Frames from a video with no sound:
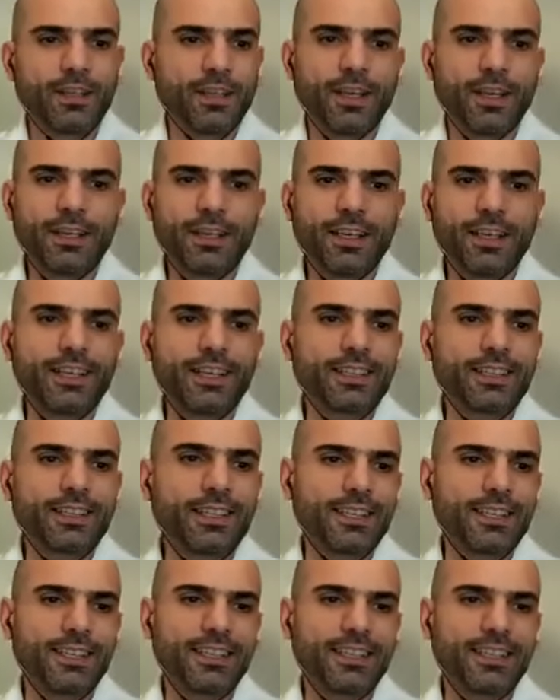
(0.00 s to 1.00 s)
Hey Nick,
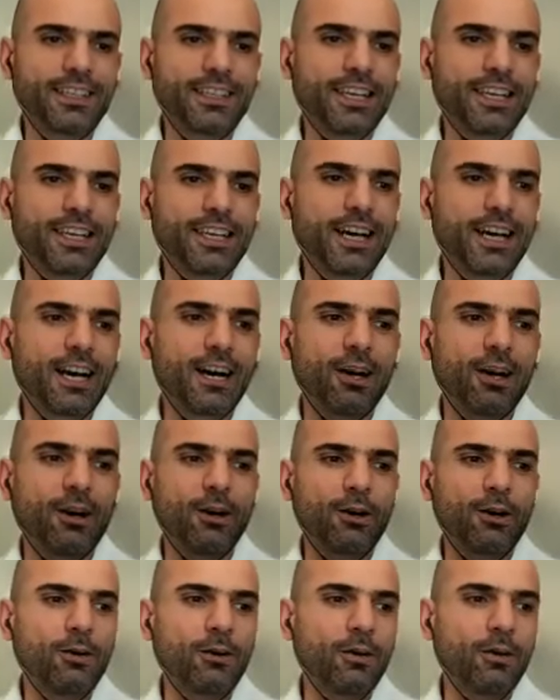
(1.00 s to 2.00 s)

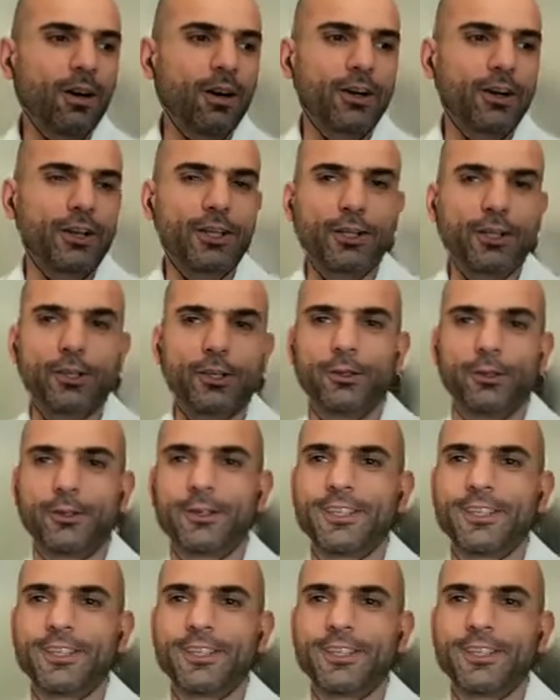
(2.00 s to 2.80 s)
how are you?